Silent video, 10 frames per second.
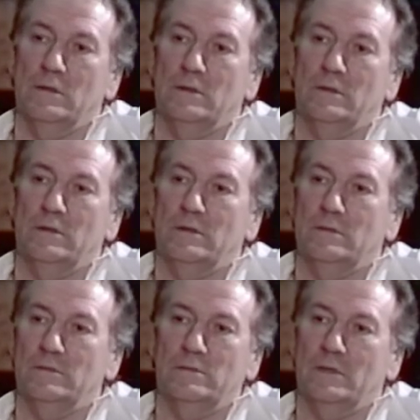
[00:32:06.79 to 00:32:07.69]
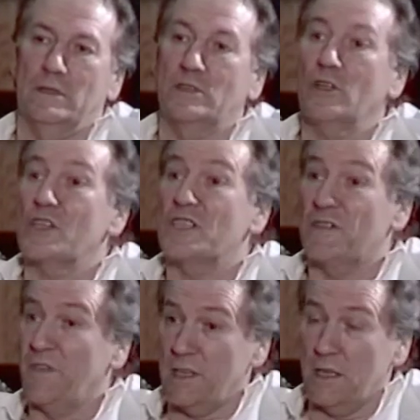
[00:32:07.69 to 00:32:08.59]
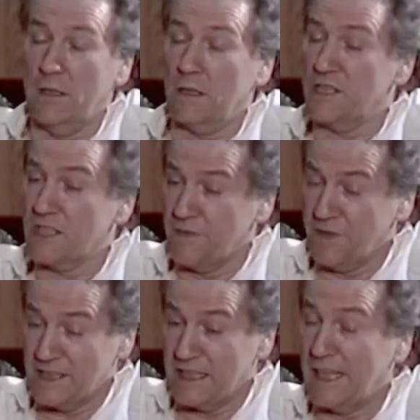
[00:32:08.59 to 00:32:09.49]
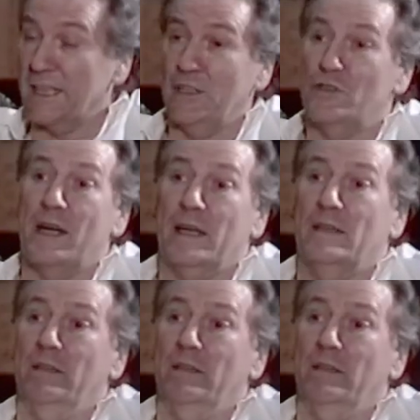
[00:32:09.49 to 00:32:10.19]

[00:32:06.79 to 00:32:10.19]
a sophisticated track.